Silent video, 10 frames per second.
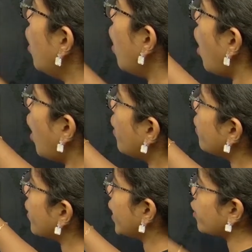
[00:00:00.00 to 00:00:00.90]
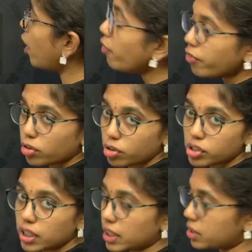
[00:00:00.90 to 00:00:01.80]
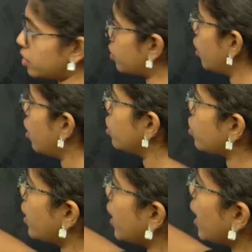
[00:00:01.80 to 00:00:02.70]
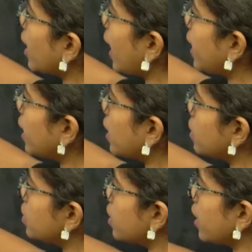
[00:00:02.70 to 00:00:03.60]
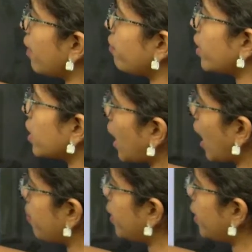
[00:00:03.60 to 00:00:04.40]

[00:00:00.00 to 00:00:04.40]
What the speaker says: on rate of photosynthesis. So here light intensity affect carbon